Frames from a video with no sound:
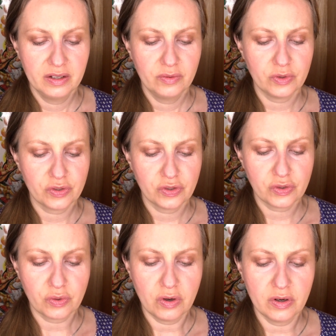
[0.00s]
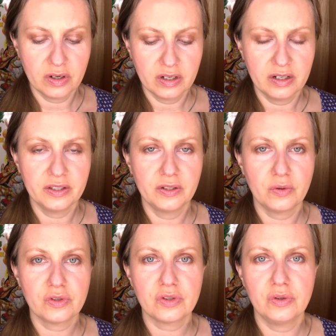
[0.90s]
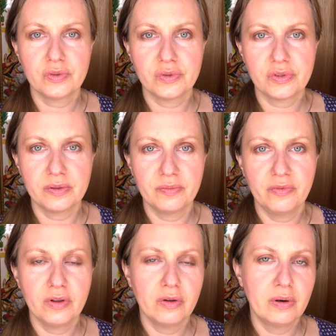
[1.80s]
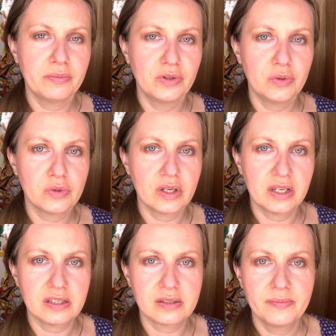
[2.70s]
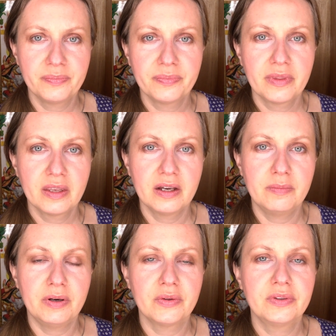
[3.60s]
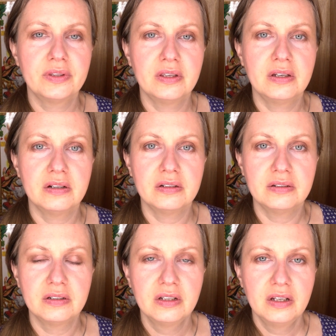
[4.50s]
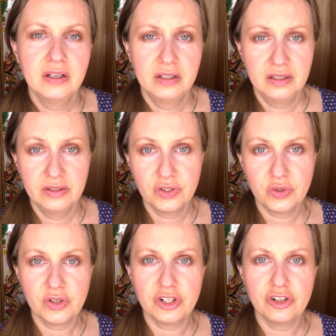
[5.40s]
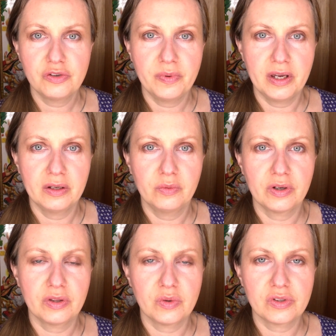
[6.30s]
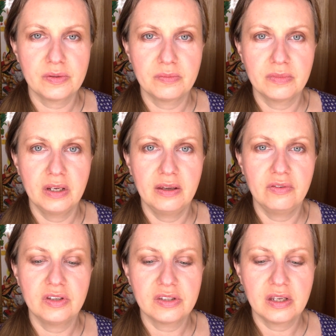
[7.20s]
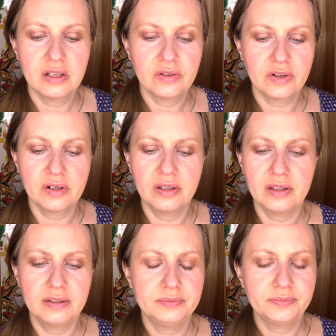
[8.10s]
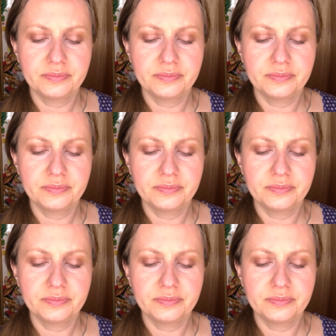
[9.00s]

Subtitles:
was strong. There was also some follow-up news, I guess, about the situation in Japan where there was some Navy sailor that